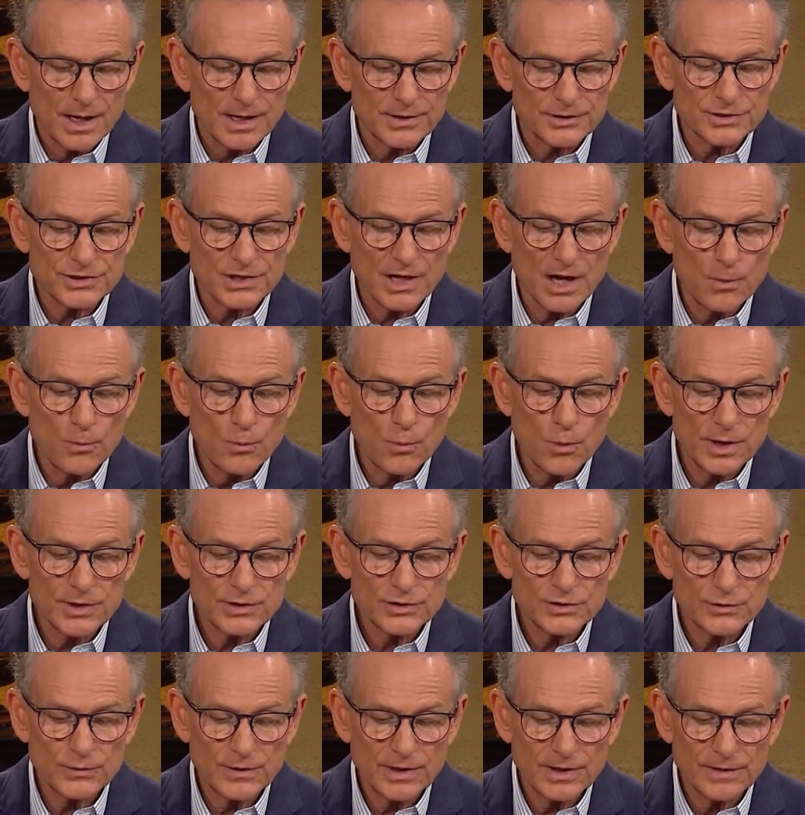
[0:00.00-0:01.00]
Psalm
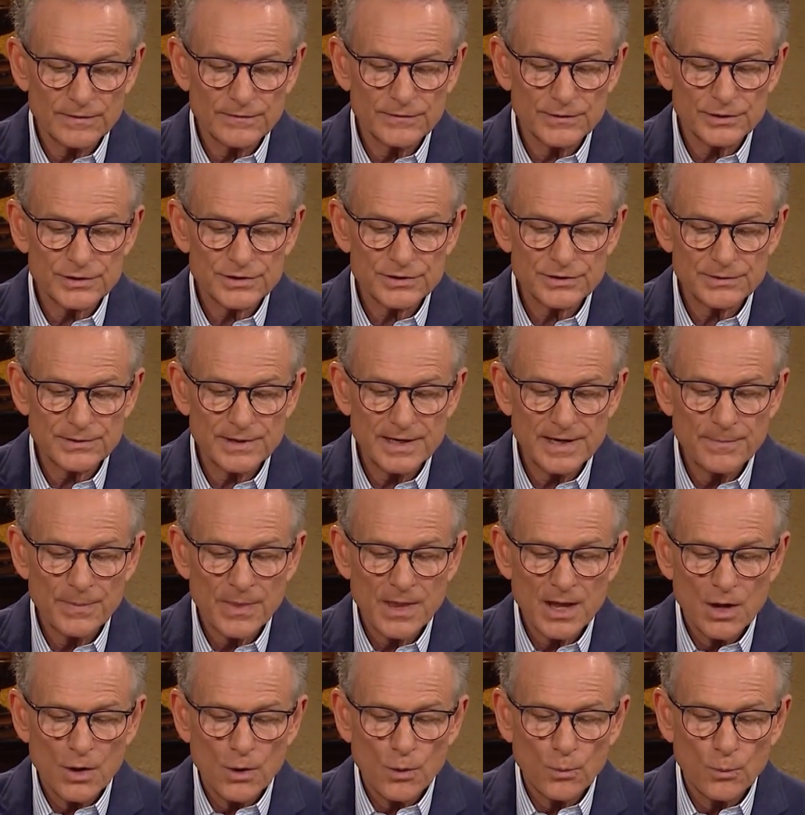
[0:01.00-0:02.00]
112, verse 3,
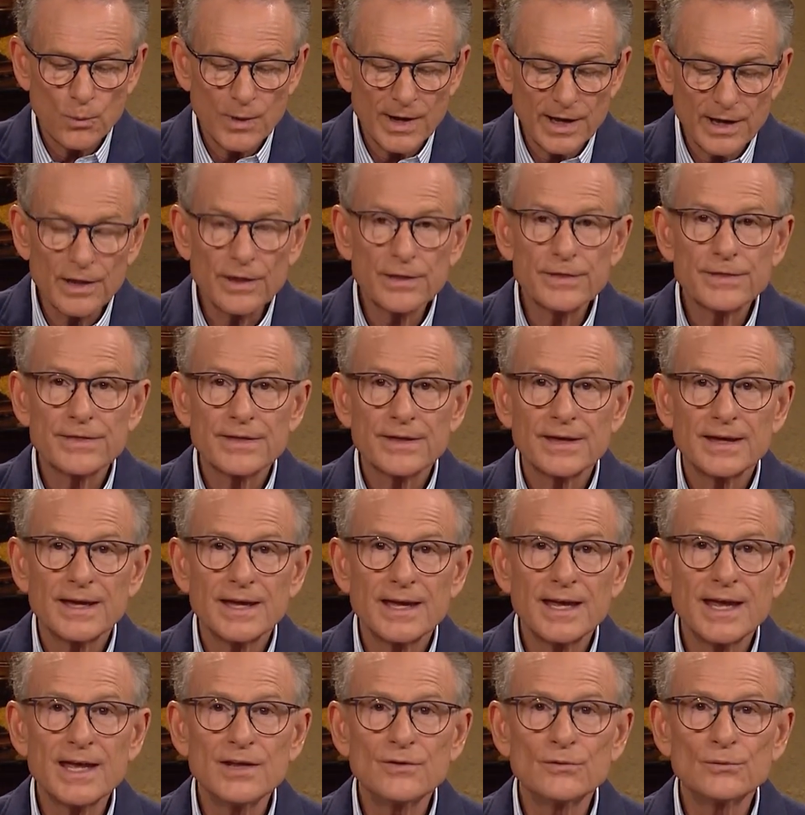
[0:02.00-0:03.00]
wealth
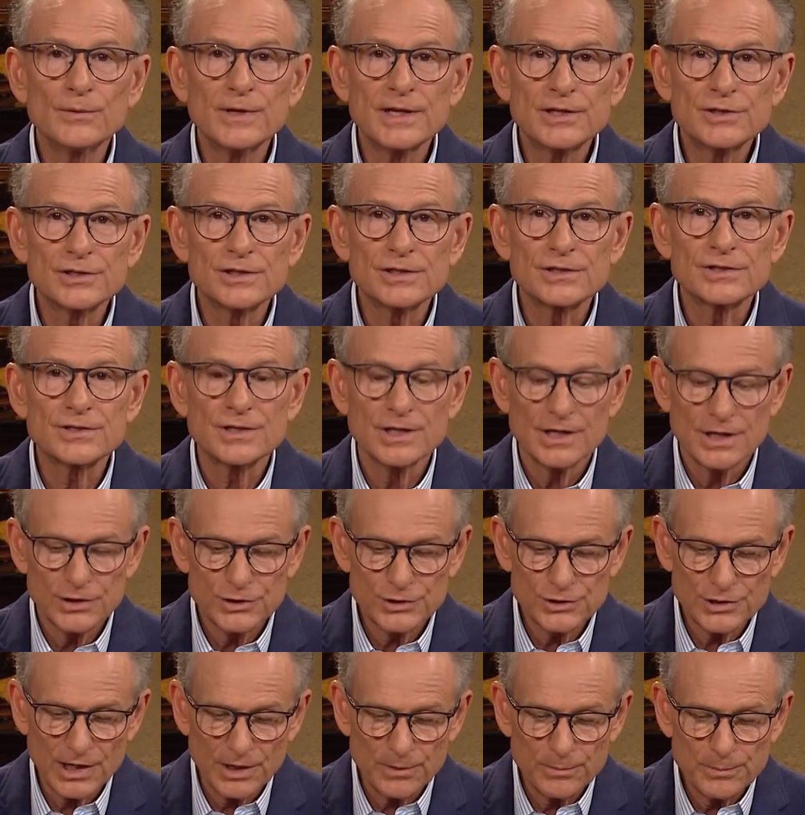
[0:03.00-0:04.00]
and riches
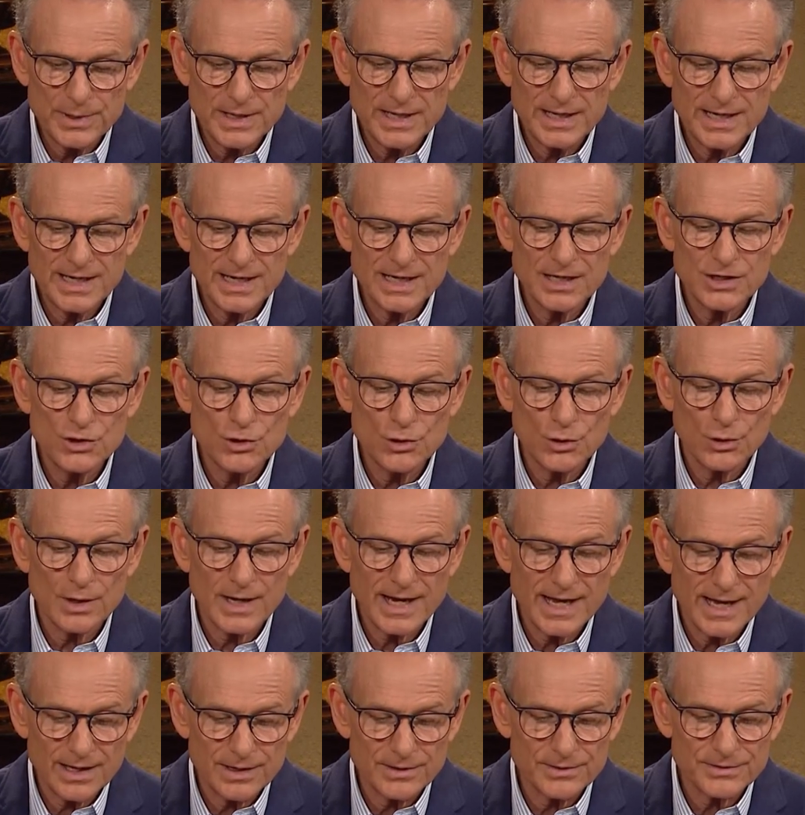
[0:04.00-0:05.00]
shall be in your
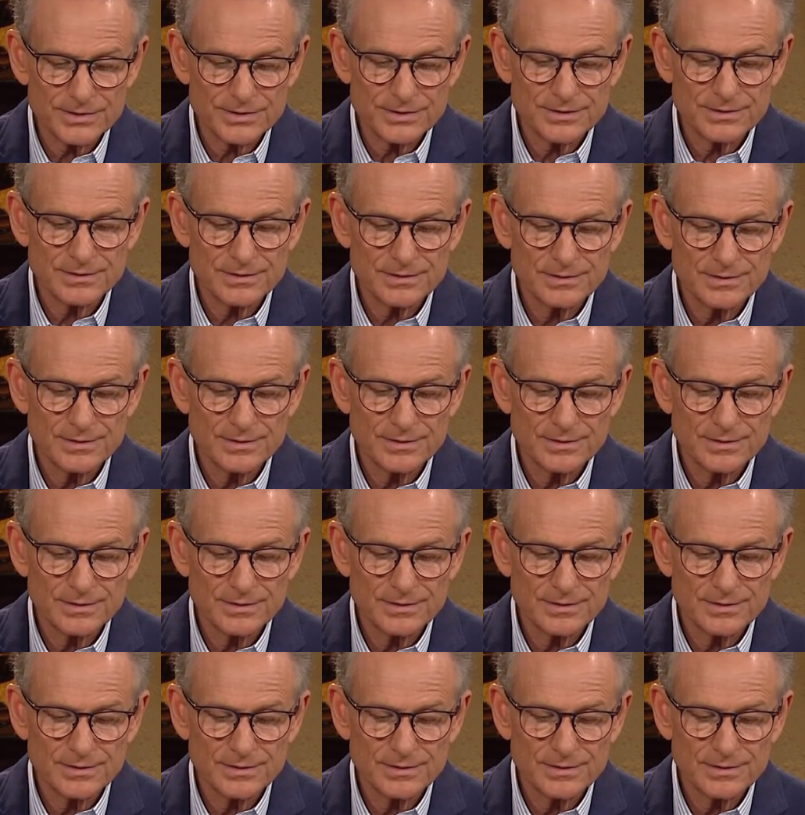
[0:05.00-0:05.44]
house.